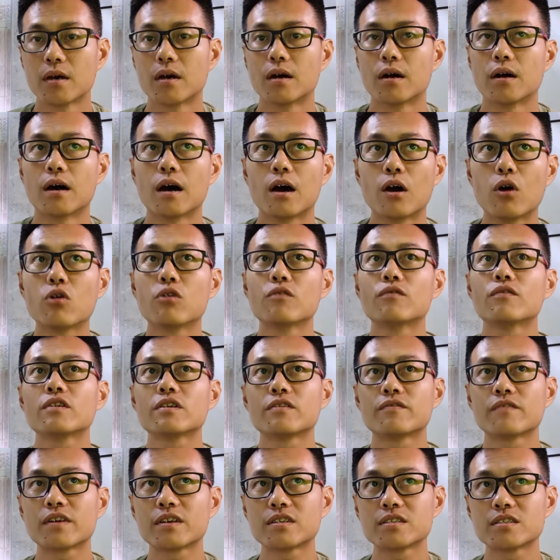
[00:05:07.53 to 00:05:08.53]
However,
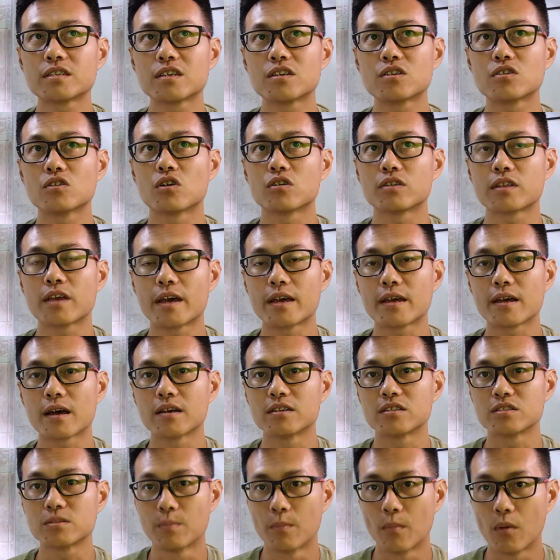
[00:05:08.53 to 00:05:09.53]
if let's say your tank are
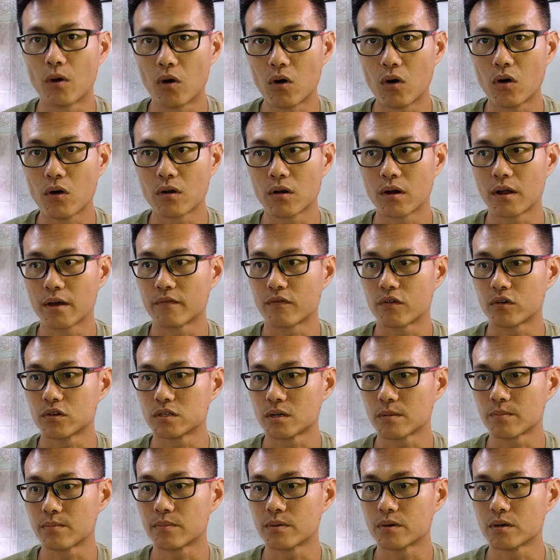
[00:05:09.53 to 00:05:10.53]
small, like for
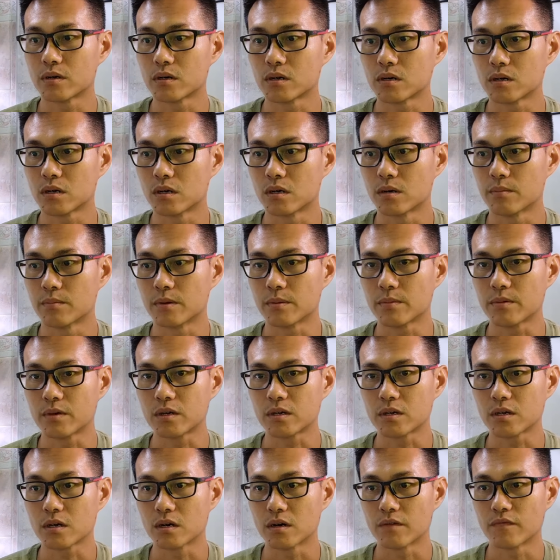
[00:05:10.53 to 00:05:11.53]
example,
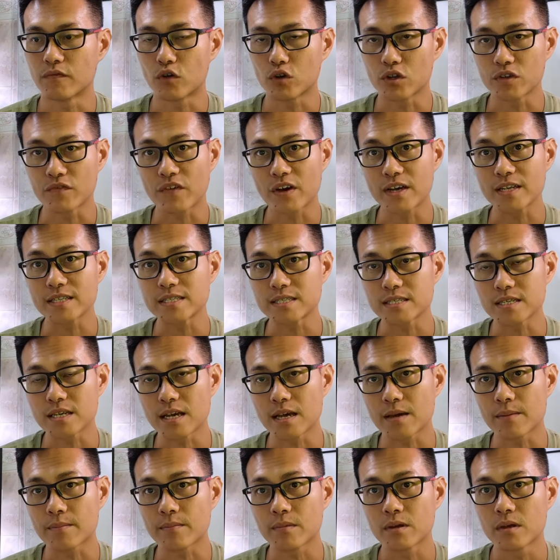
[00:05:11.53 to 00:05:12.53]
maybe a 45
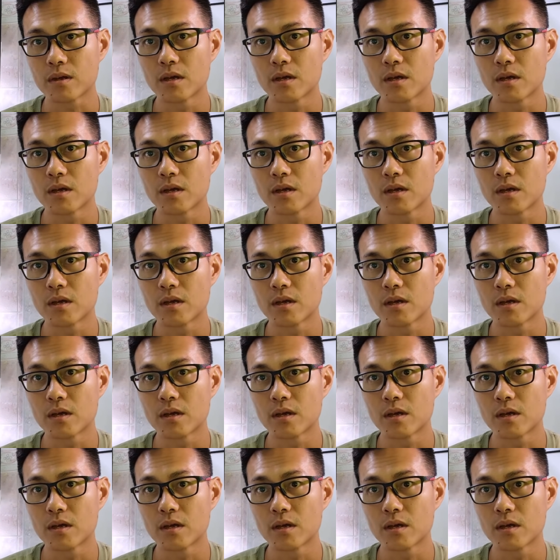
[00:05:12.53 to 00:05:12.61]
cm